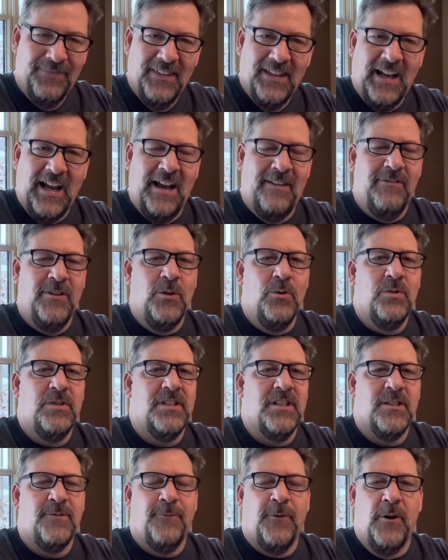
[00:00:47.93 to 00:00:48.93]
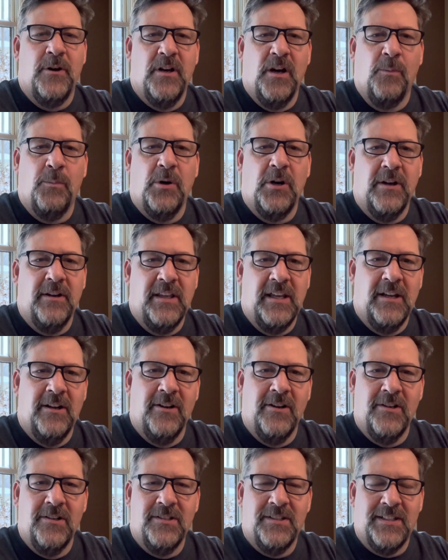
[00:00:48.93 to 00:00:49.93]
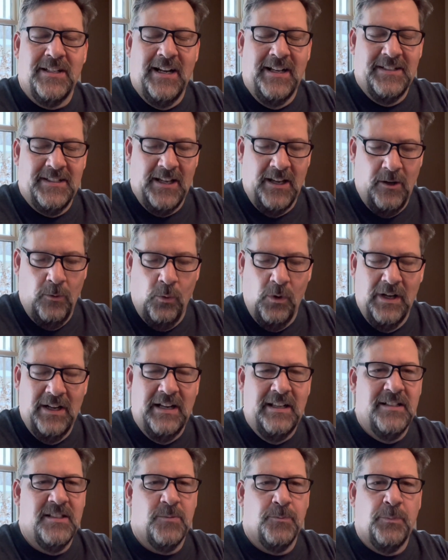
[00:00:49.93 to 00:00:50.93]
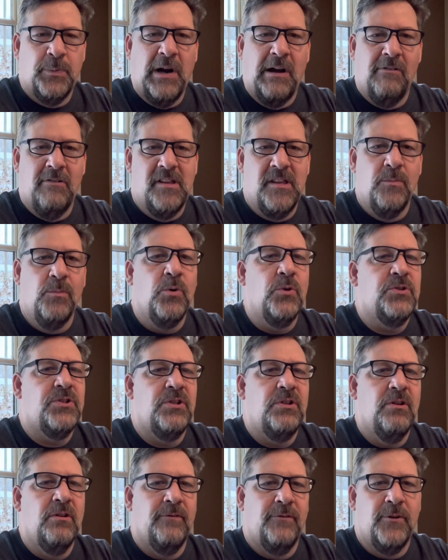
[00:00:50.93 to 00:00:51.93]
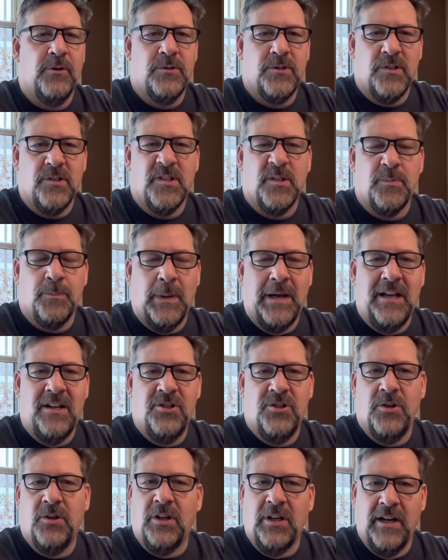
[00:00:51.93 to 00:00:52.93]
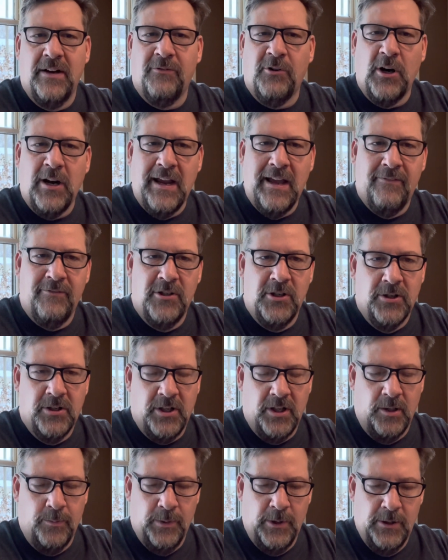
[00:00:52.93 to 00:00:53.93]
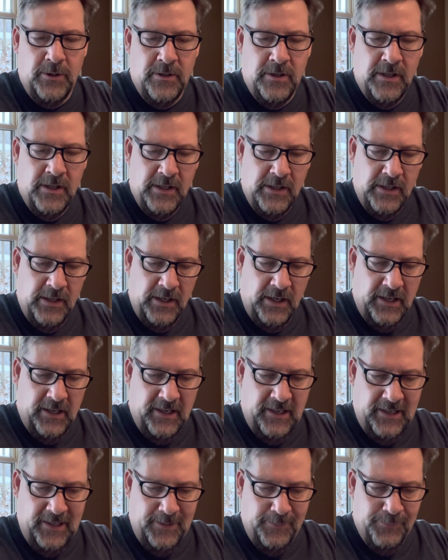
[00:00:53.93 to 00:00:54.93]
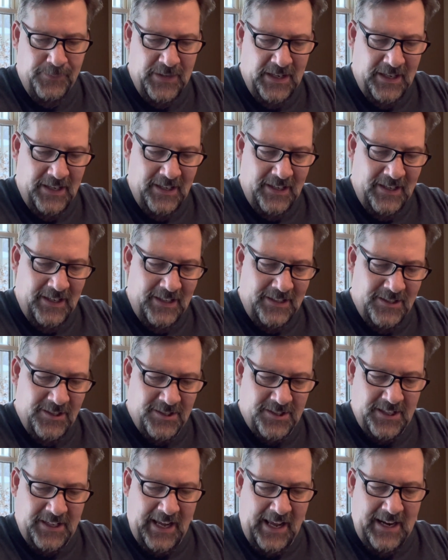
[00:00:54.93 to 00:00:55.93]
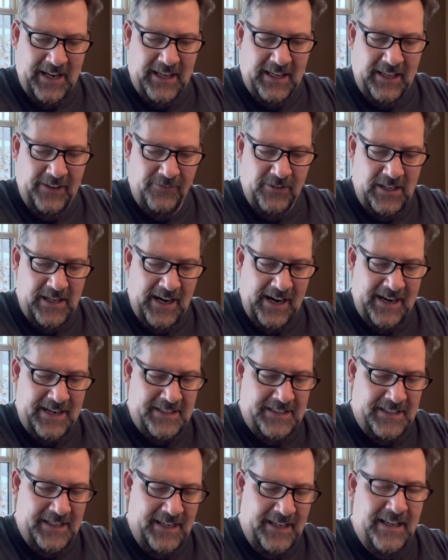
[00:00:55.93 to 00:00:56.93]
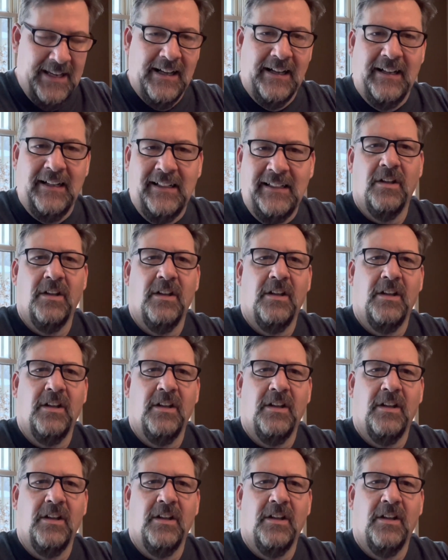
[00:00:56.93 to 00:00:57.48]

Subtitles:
I've used this for a number of years, and I tell you what, it's probably the most universal spice you could ever have in your cupboard. Just to kind of give you an idea,